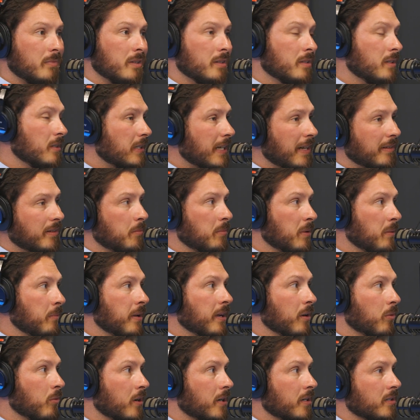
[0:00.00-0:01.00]
It doesn't have to be
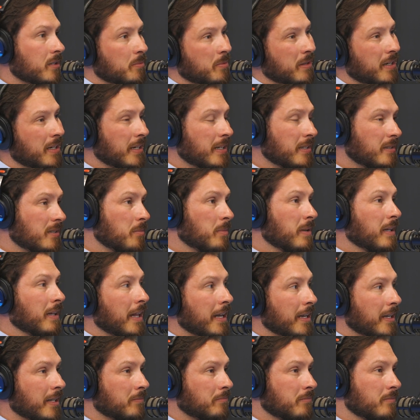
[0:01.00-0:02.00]
big words, but it needs to be
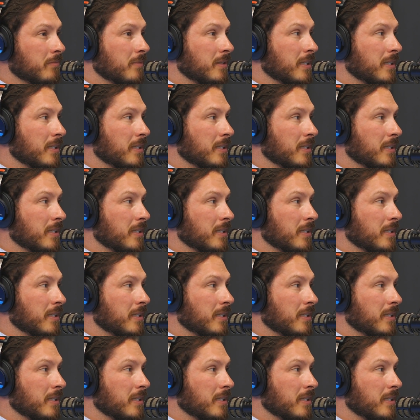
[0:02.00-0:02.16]
like a